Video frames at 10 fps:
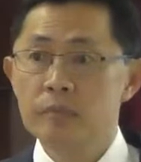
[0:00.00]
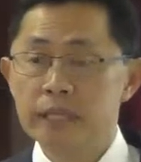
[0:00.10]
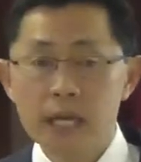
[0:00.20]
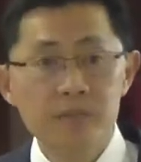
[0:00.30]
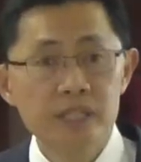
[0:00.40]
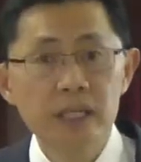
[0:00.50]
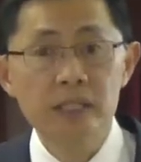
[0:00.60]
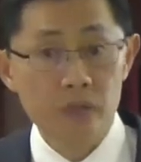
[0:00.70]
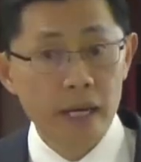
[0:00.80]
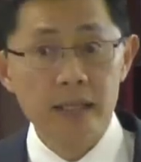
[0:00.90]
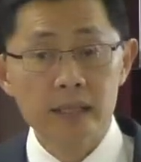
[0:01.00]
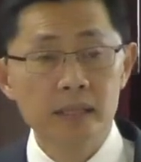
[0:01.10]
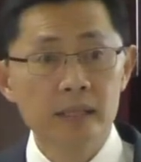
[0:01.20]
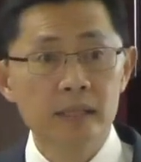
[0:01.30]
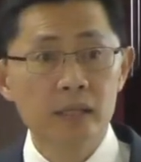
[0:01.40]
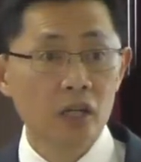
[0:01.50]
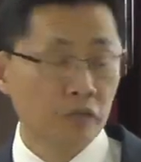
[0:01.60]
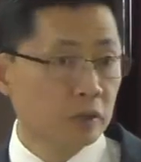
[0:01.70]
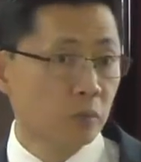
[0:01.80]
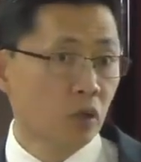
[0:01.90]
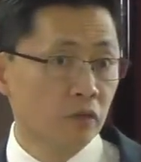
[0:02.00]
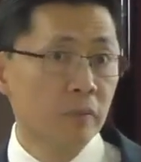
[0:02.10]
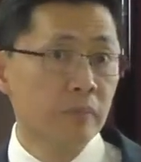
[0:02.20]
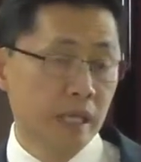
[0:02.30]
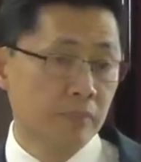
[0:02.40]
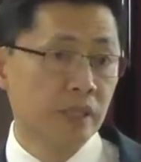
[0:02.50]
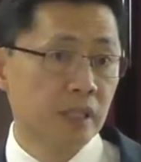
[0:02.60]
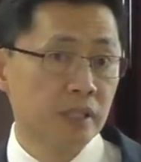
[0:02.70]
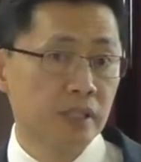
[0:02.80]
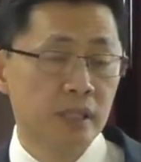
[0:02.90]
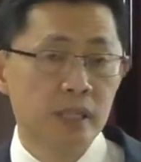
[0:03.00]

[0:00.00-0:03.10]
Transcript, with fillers: became sinners, right? All of us born of him became sinners.